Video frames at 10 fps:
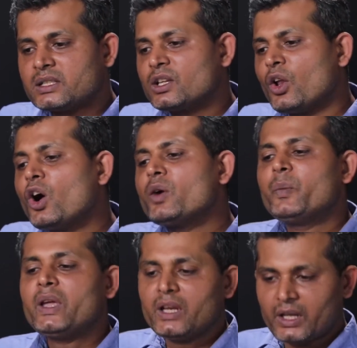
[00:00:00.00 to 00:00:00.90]
long
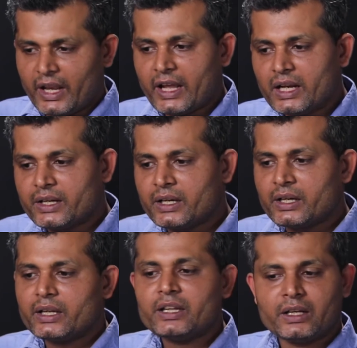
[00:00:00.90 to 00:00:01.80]
been neglected
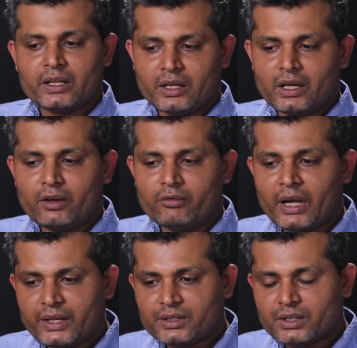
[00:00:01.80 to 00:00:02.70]
in
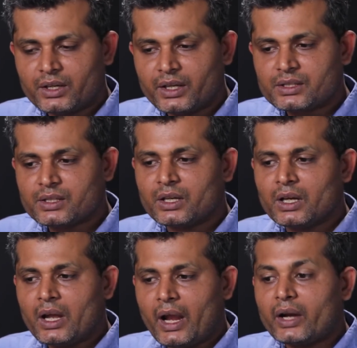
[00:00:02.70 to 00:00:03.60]
various contexts,
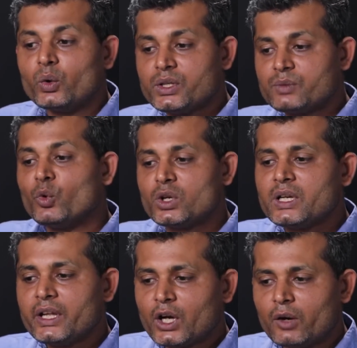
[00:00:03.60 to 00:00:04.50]
and which
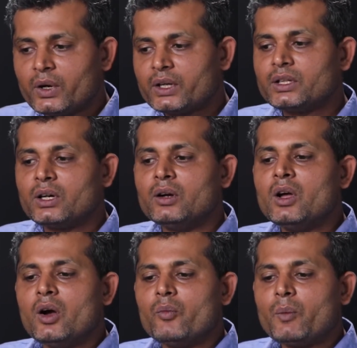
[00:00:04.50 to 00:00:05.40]
mostly cover the
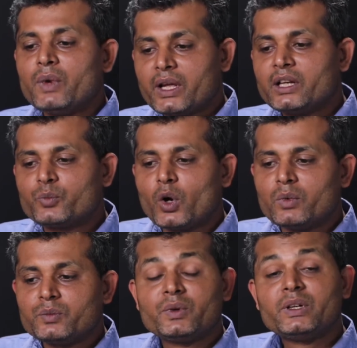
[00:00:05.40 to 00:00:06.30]
public health
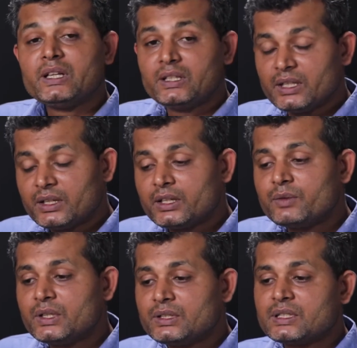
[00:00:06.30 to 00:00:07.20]
problems of
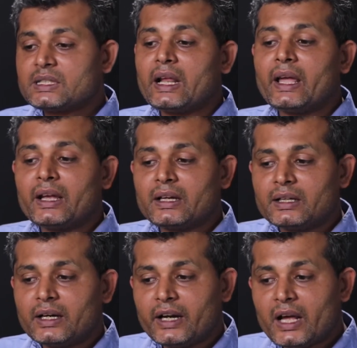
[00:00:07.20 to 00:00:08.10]
degenerative diseases like
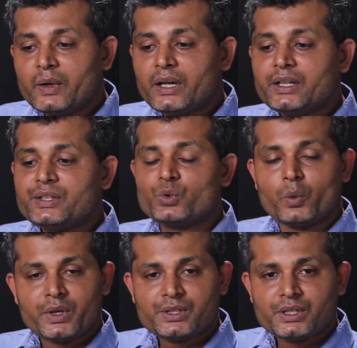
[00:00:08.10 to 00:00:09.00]
diabetes,
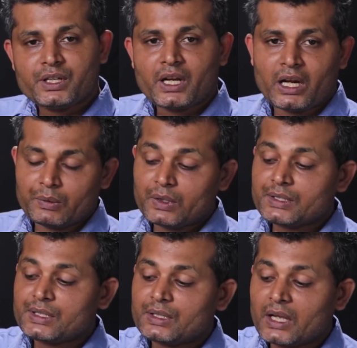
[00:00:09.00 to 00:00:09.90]
obesity,
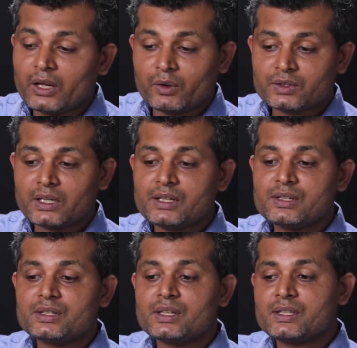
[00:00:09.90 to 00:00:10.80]
cardiovascular
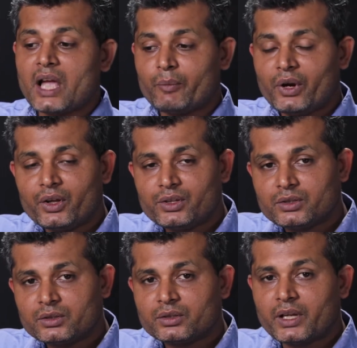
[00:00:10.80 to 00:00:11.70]
diseases,
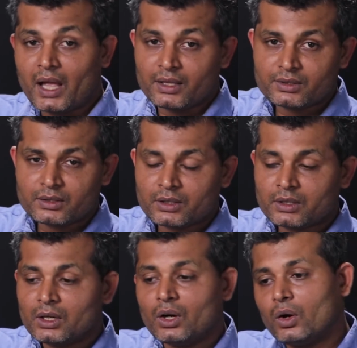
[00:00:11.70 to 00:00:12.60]
hypertension, cancer,
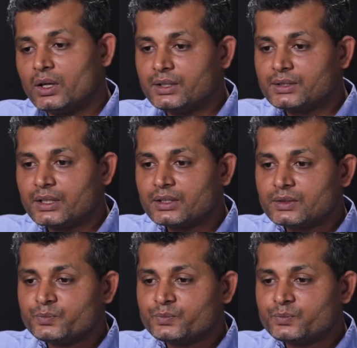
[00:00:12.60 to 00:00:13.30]
all these things.